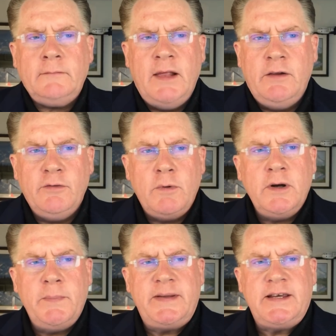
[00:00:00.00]
and there's
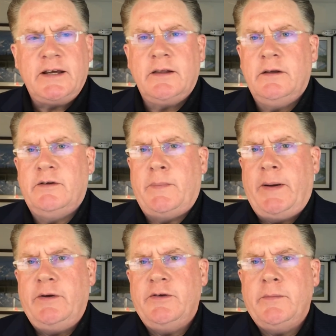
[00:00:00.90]
one in particular, there's a
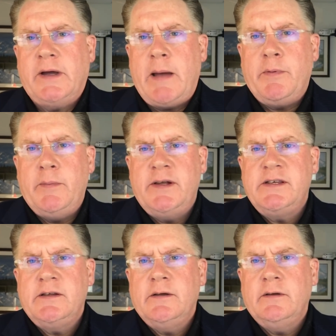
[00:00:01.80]
post from a couple
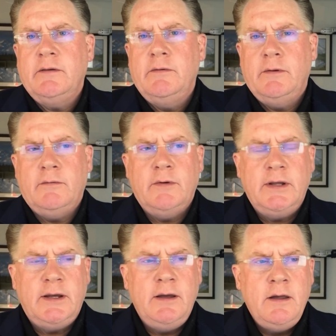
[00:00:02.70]
months ago that
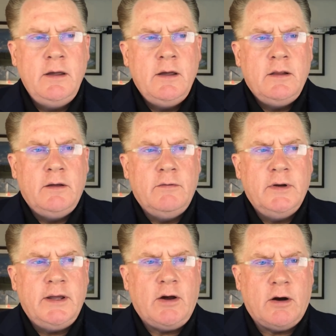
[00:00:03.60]

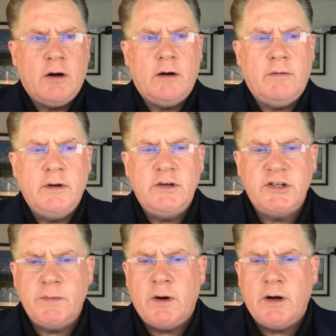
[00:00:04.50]
really hurt, really
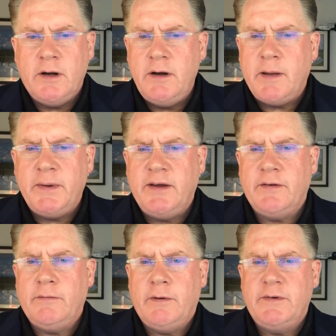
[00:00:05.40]
smarted, not because
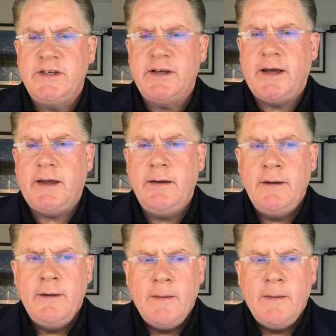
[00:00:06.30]
of what was said,